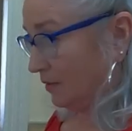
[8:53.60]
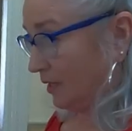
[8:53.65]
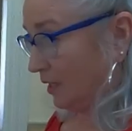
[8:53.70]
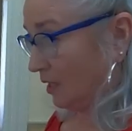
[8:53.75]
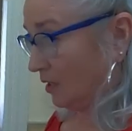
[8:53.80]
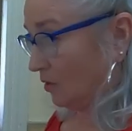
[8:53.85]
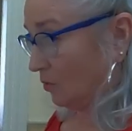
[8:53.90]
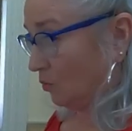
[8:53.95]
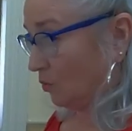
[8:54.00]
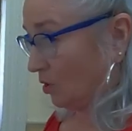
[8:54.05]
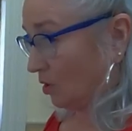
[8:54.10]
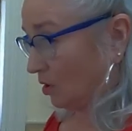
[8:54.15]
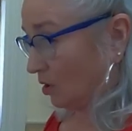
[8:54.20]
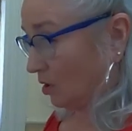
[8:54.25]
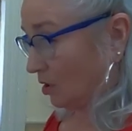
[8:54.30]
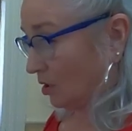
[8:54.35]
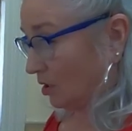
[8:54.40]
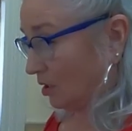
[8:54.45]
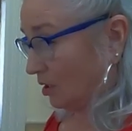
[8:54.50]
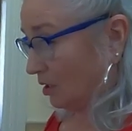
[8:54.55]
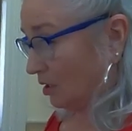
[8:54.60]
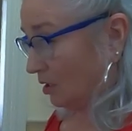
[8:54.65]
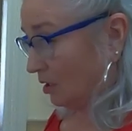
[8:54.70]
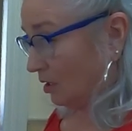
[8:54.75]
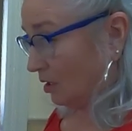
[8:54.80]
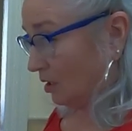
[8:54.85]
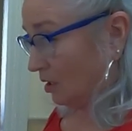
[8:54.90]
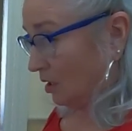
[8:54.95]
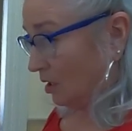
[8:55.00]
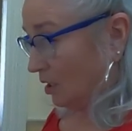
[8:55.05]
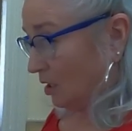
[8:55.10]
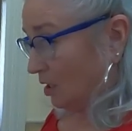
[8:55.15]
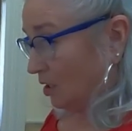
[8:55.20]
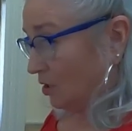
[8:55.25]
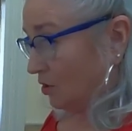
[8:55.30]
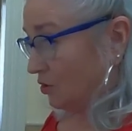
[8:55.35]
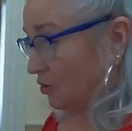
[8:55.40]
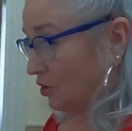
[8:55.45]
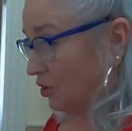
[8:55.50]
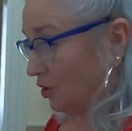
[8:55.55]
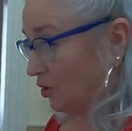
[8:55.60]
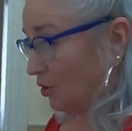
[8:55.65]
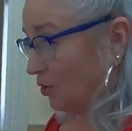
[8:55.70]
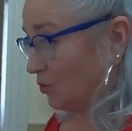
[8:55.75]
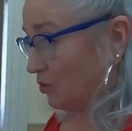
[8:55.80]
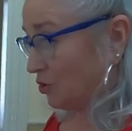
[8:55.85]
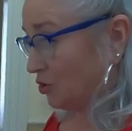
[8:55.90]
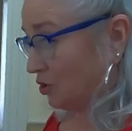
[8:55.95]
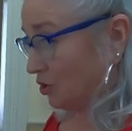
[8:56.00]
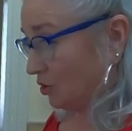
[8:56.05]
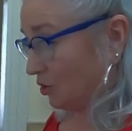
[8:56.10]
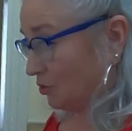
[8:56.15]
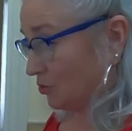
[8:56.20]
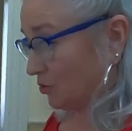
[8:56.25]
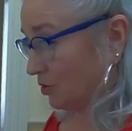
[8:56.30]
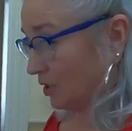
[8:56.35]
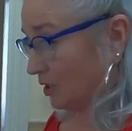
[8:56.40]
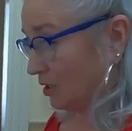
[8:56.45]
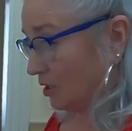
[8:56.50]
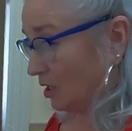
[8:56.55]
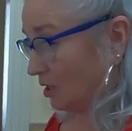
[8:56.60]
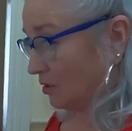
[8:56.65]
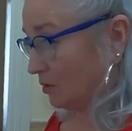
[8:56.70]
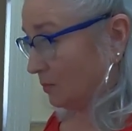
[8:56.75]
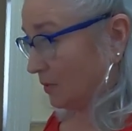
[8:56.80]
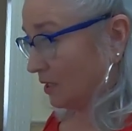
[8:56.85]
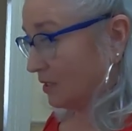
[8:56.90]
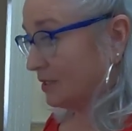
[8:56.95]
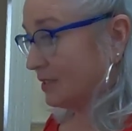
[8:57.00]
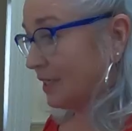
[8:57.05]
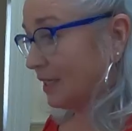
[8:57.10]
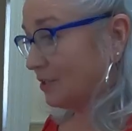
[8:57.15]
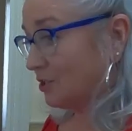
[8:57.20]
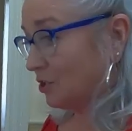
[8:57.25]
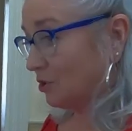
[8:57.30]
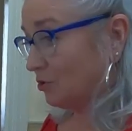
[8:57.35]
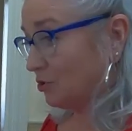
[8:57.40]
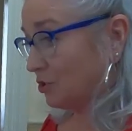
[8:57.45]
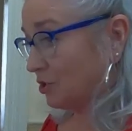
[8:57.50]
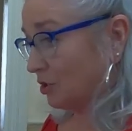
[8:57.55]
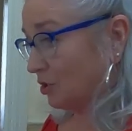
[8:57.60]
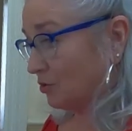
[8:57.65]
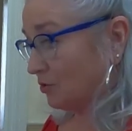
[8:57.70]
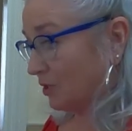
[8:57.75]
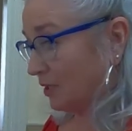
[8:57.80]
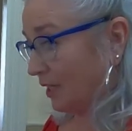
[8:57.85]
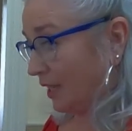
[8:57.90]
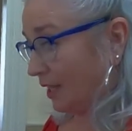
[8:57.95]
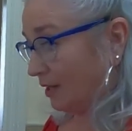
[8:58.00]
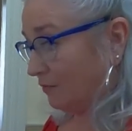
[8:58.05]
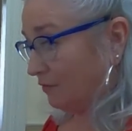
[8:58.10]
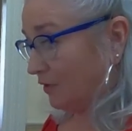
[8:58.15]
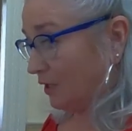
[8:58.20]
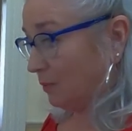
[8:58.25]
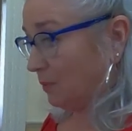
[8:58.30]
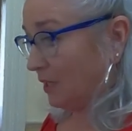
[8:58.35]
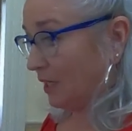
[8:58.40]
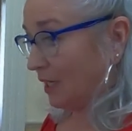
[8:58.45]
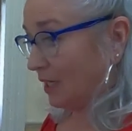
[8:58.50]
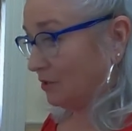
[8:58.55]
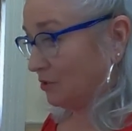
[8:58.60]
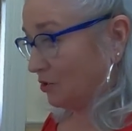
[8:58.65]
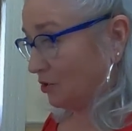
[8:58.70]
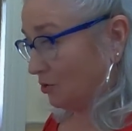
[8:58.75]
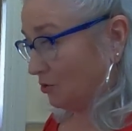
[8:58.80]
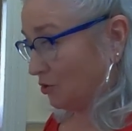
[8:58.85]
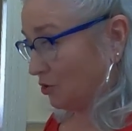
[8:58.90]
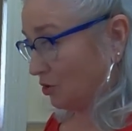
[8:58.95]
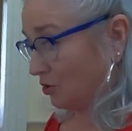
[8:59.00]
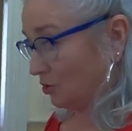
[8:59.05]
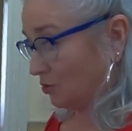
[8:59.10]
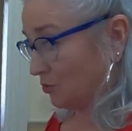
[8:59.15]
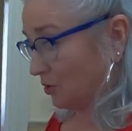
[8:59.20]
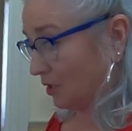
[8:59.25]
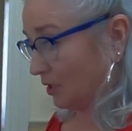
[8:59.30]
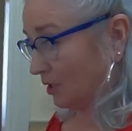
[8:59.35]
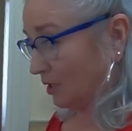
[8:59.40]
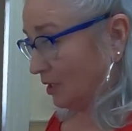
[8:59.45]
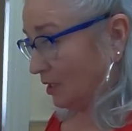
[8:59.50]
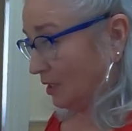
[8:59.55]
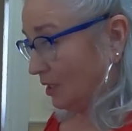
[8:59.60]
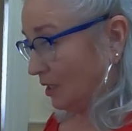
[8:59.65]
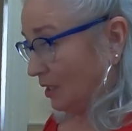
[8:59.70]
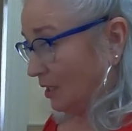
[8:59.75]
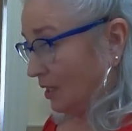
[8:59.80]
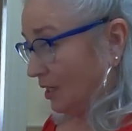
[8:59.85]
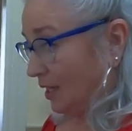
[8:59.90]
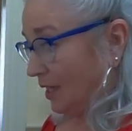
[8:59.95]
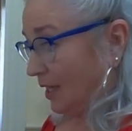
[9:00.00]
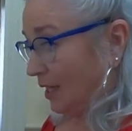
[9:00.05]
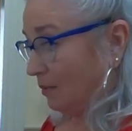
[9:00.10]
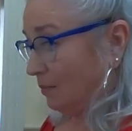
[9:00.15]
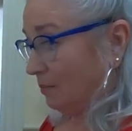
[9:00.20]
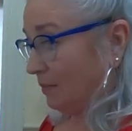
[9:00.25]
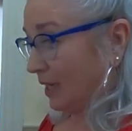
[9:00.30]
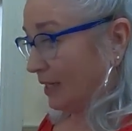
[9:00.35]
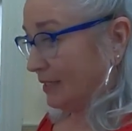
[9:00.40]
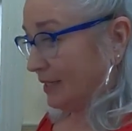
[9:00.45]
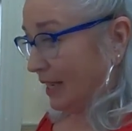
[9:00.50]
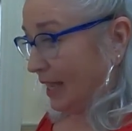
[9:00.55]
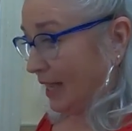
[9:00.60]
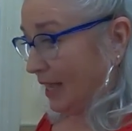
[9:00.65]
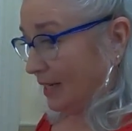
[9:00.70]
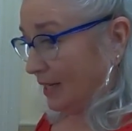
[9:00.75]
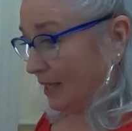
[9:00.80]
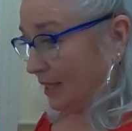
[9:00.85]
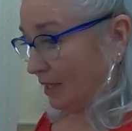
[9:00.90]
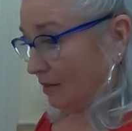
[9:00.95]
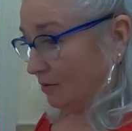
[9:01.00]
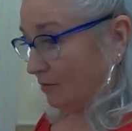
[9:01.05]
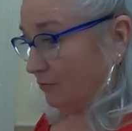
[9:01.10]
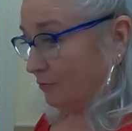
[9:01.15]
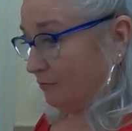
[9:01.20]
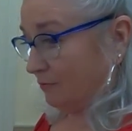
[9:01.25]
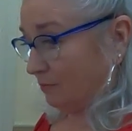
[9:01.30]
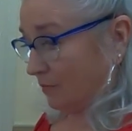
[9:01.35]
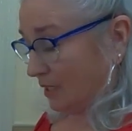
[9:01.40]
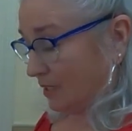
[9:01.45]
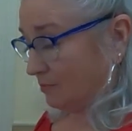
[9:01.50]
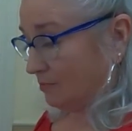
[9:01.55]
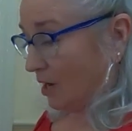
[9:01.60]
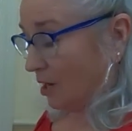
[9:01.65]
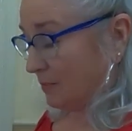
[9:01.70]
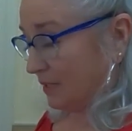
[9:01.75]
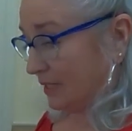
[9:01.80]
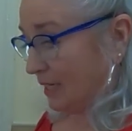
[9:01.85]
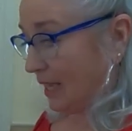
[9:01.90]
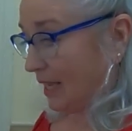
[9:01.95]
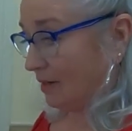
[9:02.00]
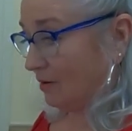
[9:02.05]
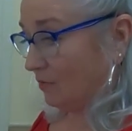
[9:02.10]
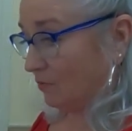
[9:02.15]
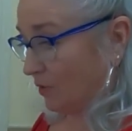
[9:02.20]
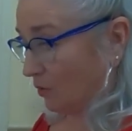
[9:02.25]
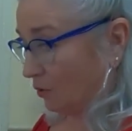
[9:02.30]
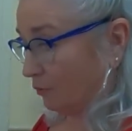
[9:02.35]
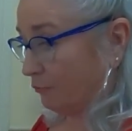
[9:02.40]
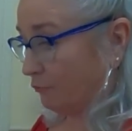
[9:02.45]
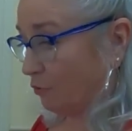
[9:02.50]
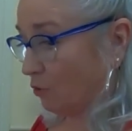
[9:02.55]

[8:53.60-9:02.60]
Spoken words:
there were 2 children. Uncle Mullins had 2 children. Aunt Phoebe had 2 children. And my mom and dad, there were